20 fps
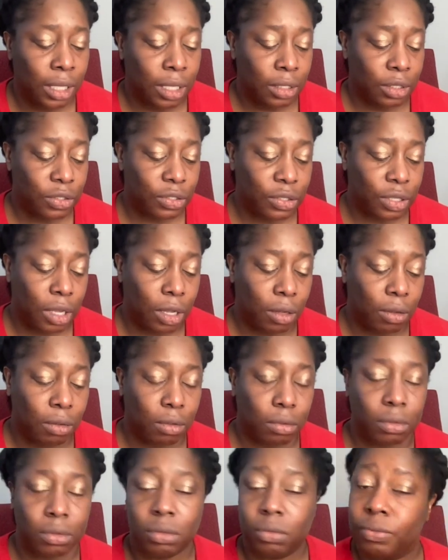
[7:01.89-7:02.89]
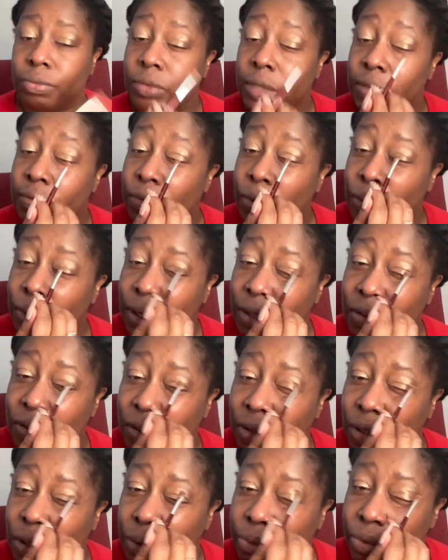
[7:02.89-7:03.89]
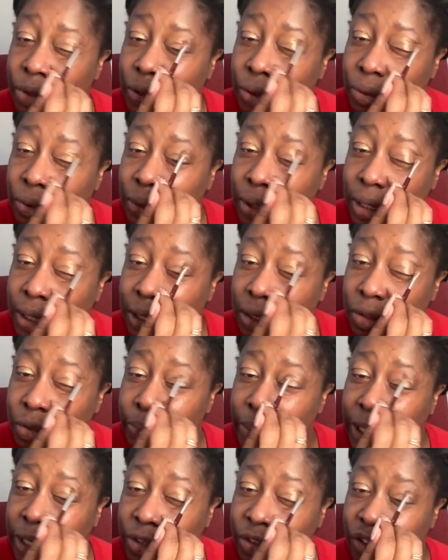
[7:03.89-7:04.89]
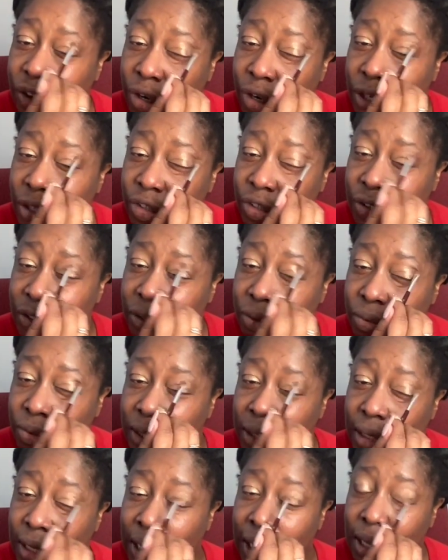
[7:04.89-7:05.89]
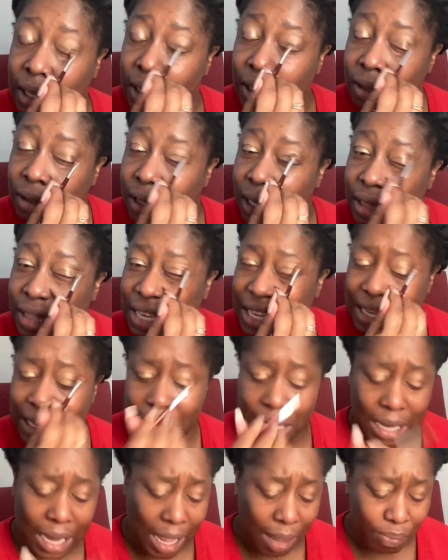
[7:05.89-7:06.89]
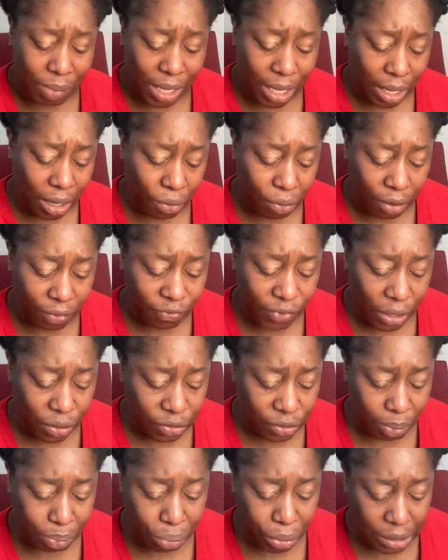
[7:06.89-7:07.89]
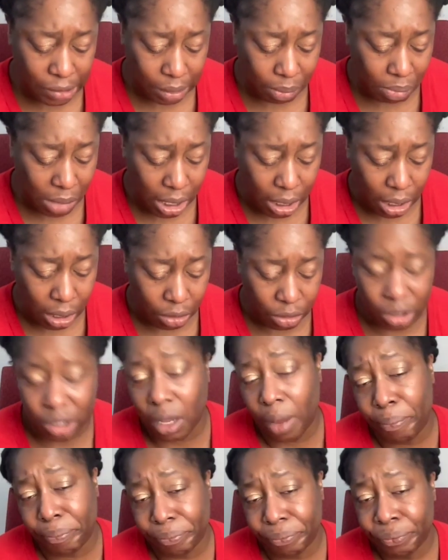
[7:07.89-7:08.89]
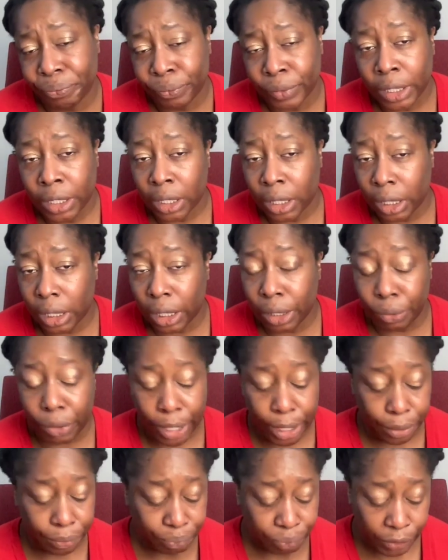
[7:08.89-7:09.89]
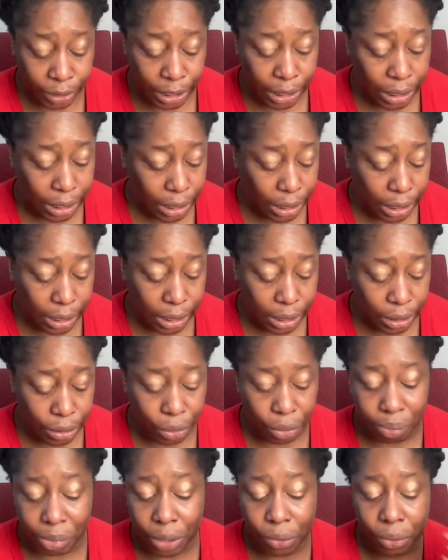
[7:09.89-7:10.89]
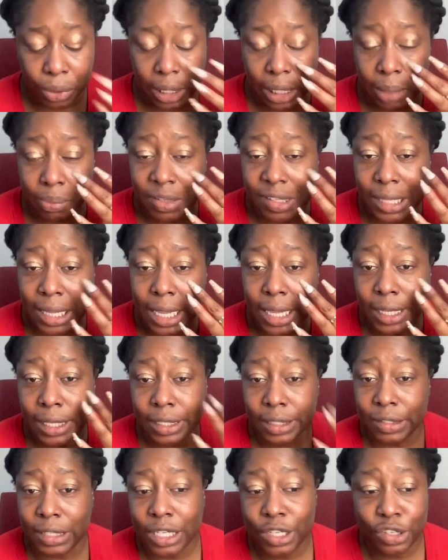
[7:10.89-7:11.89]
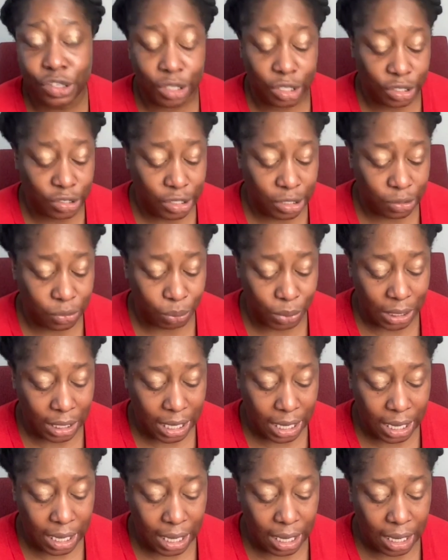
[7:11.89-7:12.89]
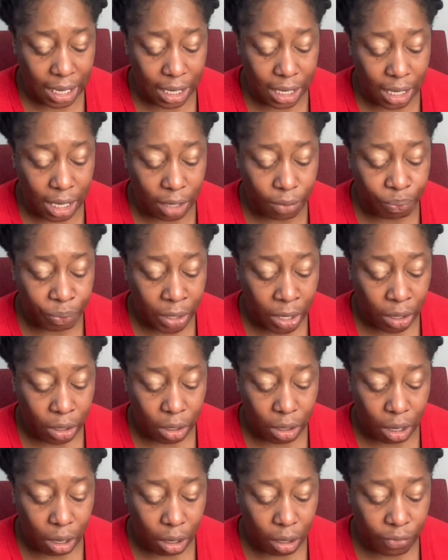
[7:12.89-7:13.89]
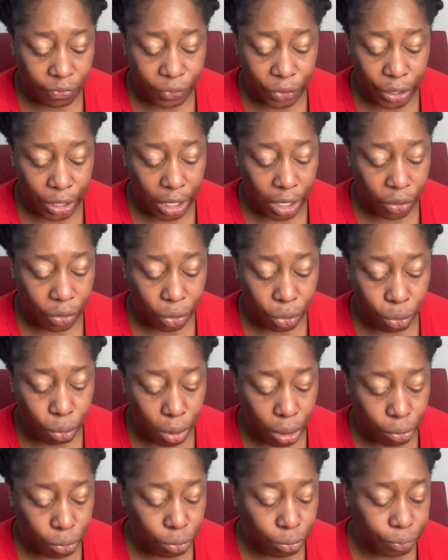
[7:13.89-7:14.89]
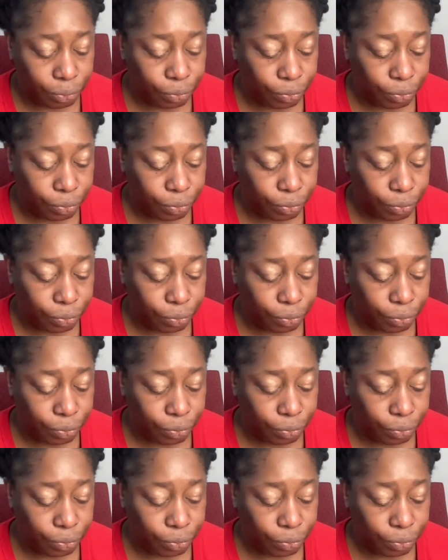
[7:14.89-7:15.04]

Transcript: So... of course, home dude is being charged with, like, I think kidnapping or false imprisonment or something. Anyway, he, he gonna be real upset because he should have just went ahead and called for another quote